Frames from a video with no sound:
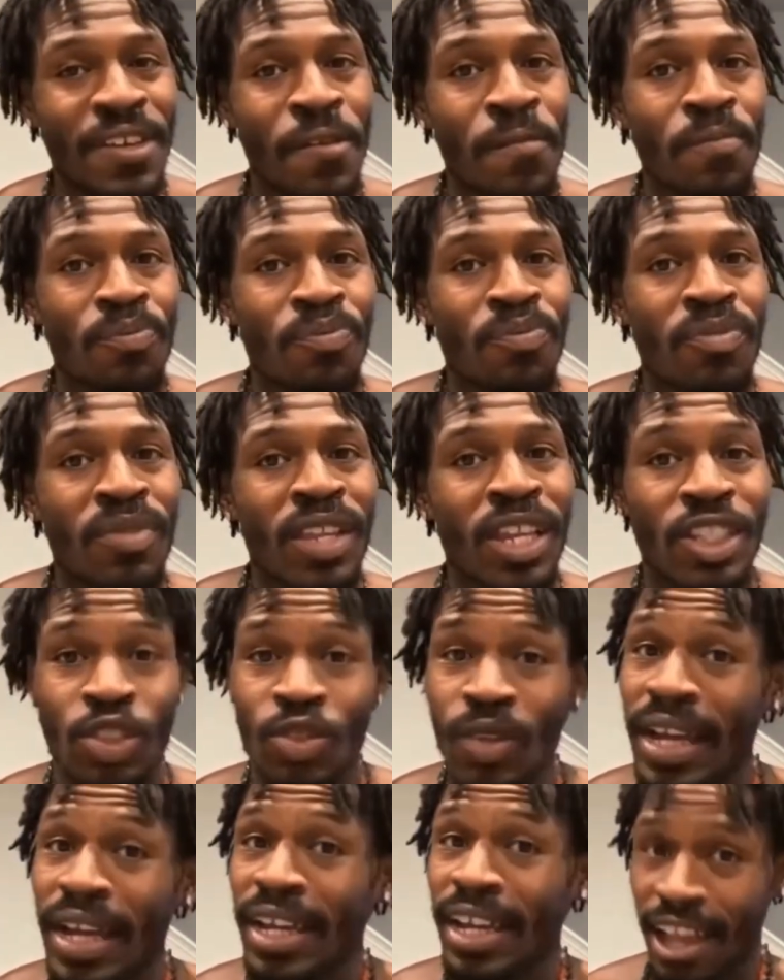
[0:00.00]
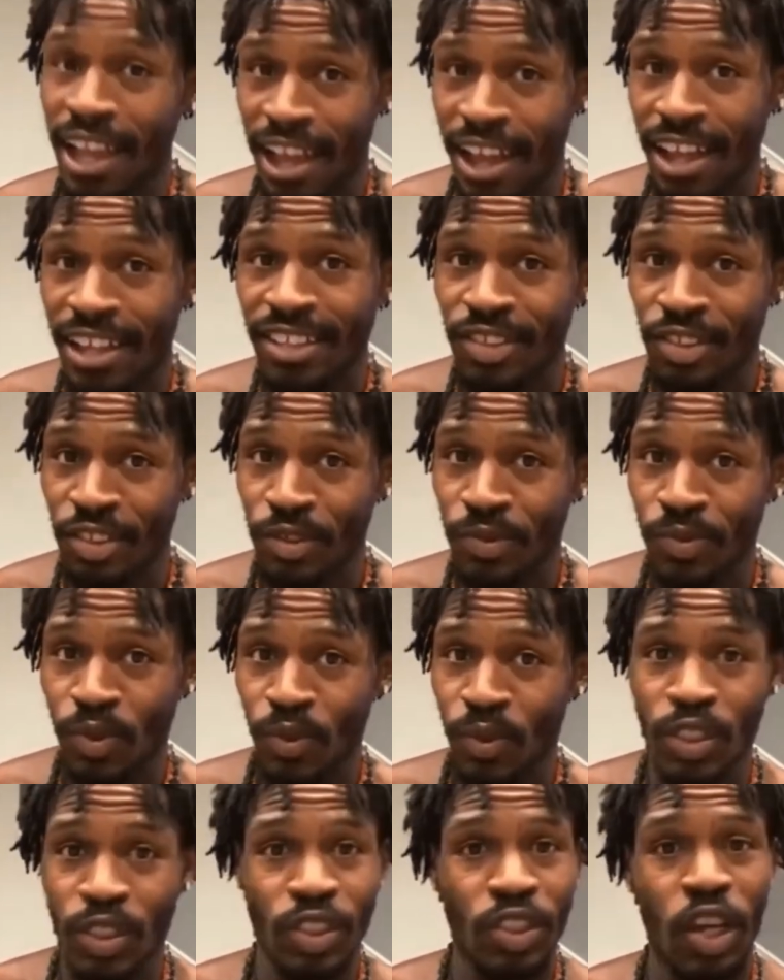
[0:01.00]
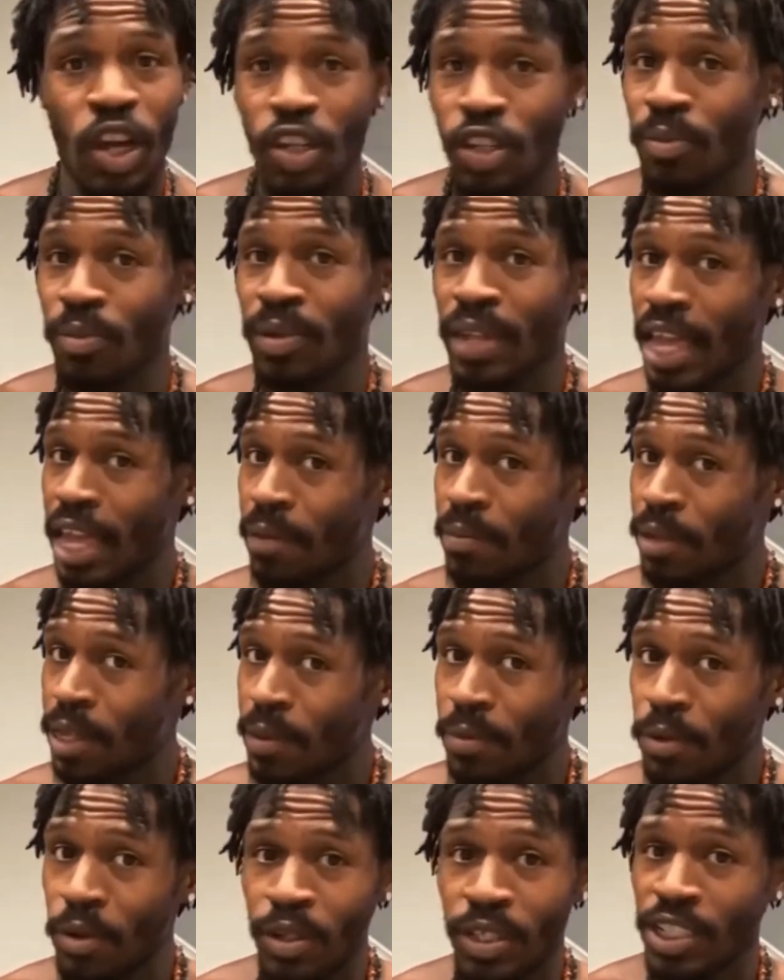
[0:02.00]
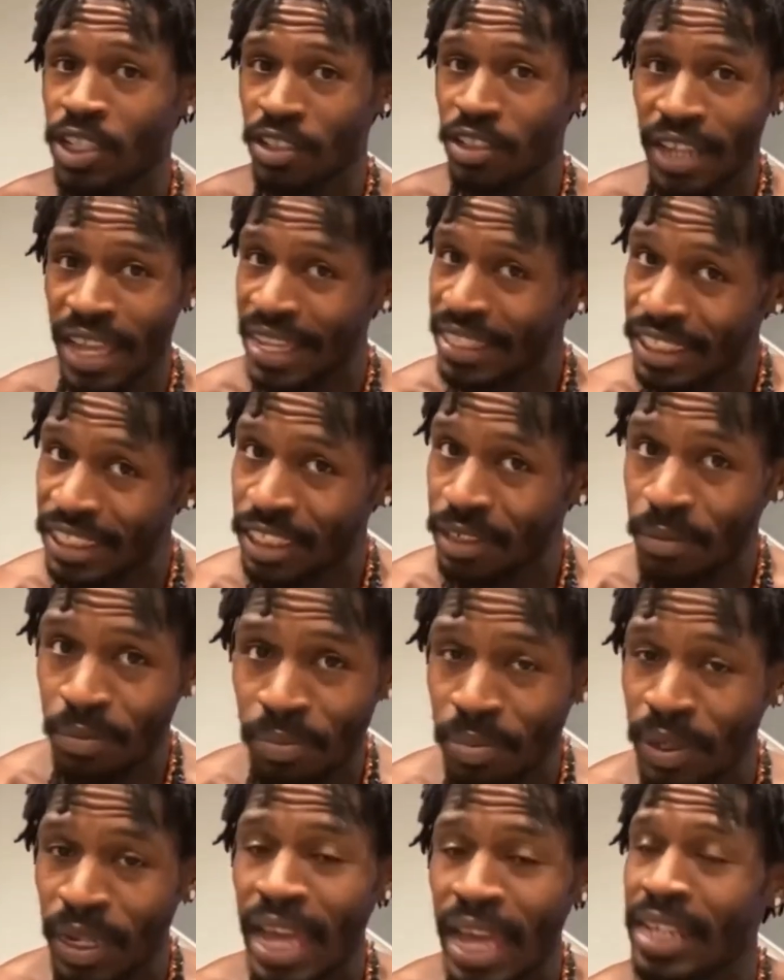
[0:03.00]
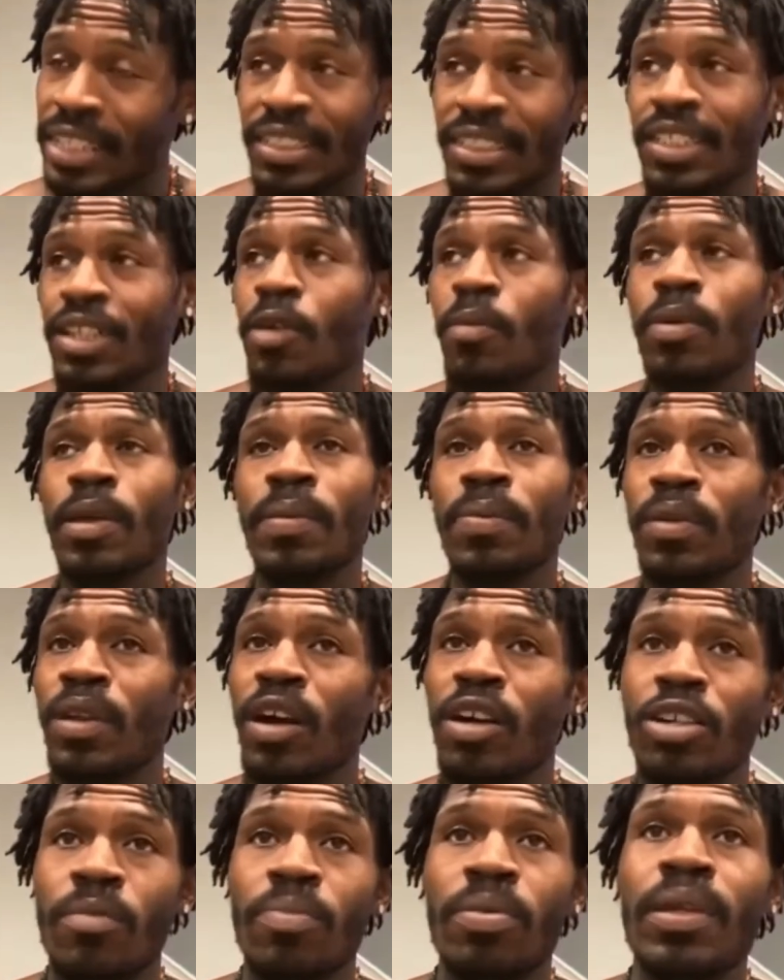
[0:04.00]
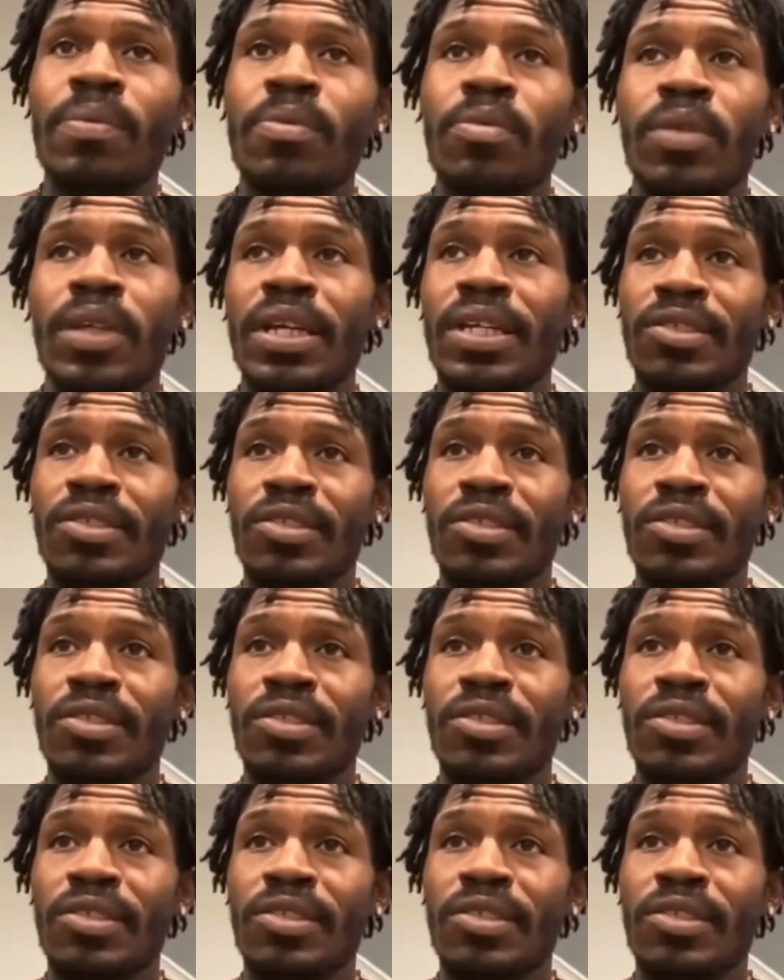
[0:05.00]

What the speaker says: Because you got gods, which is all your black people, and your Latino people are your people that's